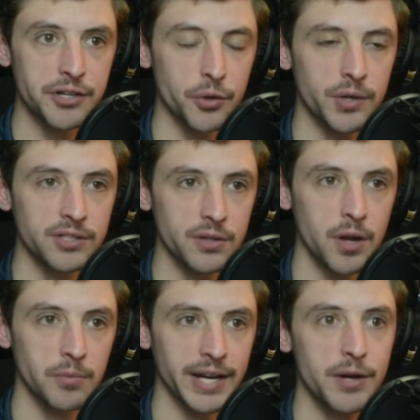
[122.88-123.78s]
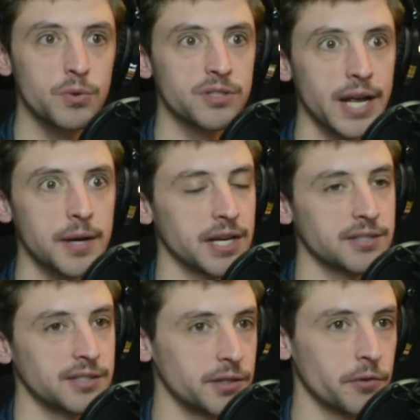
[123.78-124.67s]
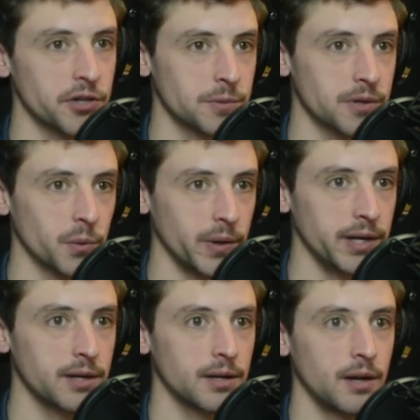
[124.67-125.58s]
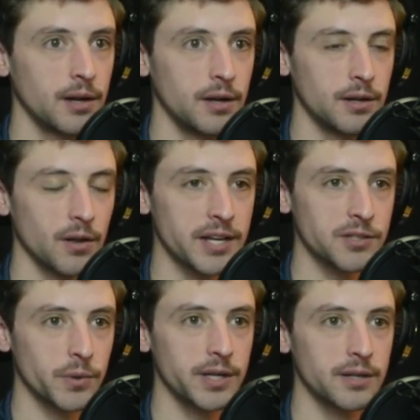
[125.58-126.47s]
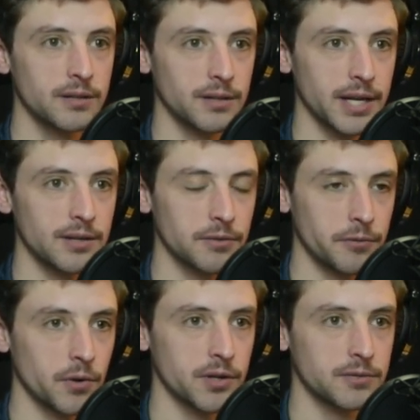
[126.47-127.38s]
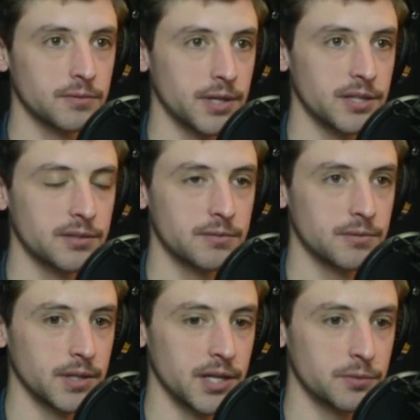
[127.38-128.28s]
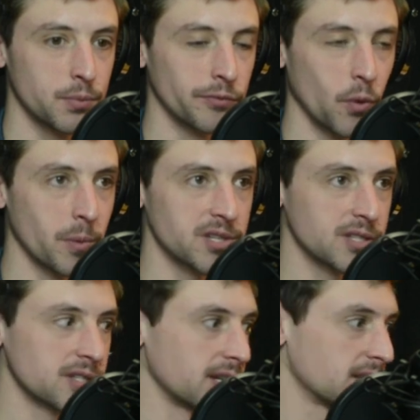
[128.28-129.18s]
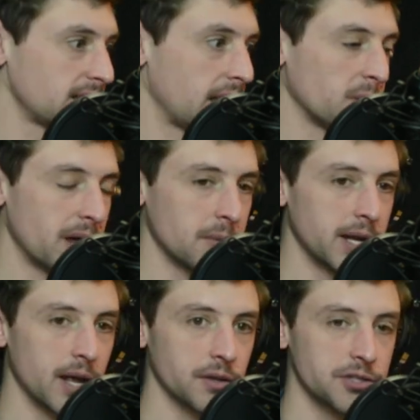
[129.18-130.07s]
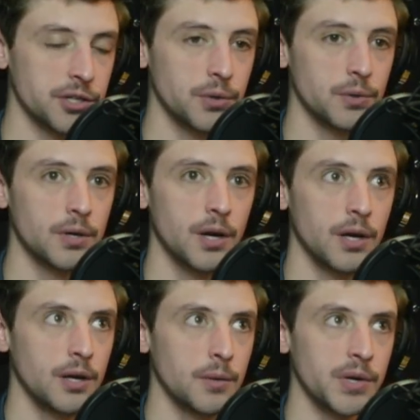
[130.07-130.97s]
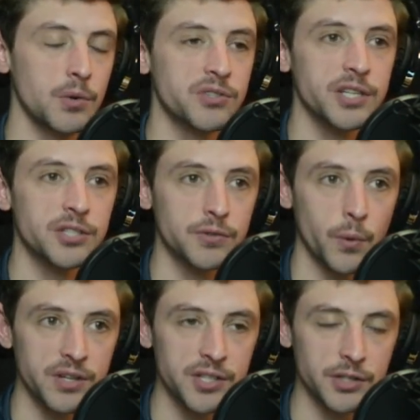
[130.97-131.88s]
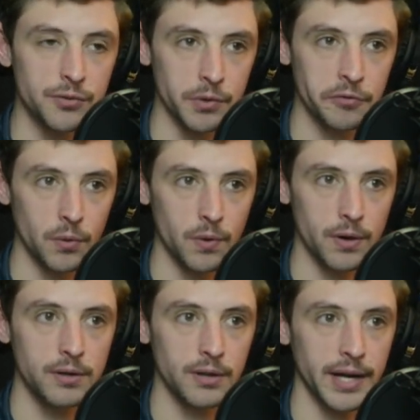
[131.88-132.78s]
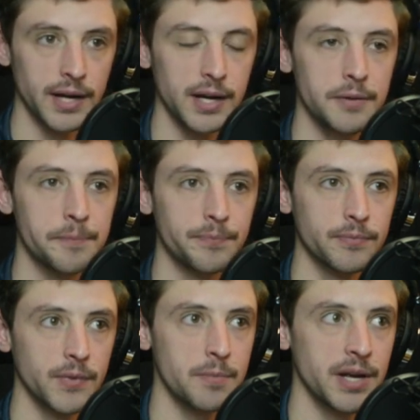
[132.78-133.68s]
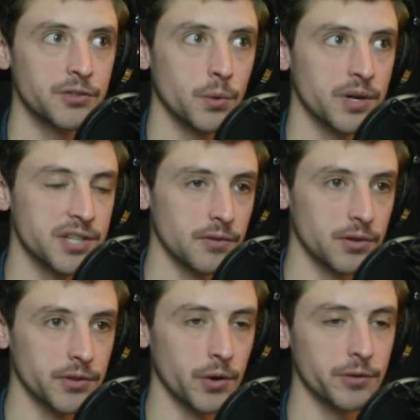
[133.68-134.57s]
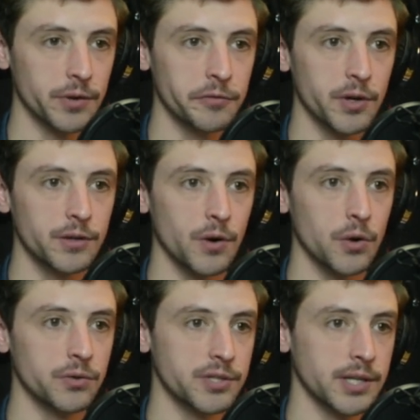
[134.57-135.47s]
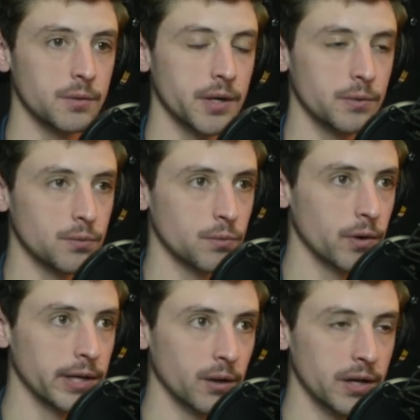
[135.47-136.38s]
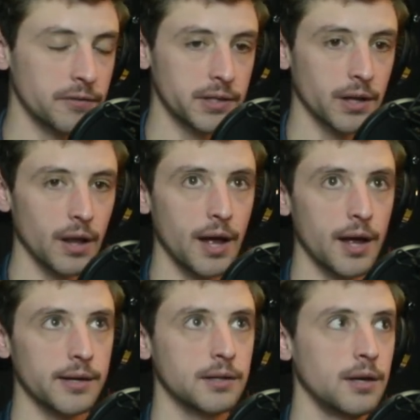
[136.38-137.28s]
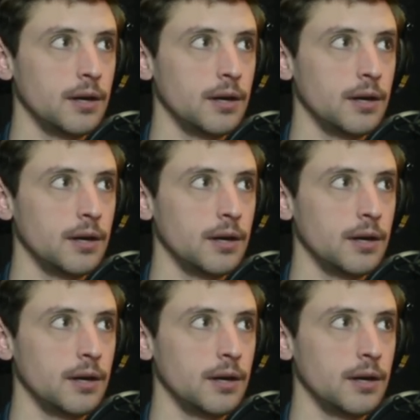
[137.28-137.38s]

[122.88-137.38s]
shooting slump. Like, he was named SEC Freshman of the Week last week for his performances against Alabama and LSU. But he was 6 of 26 from the floor. Like, he made 27 of 33 free throws and he really lived at the line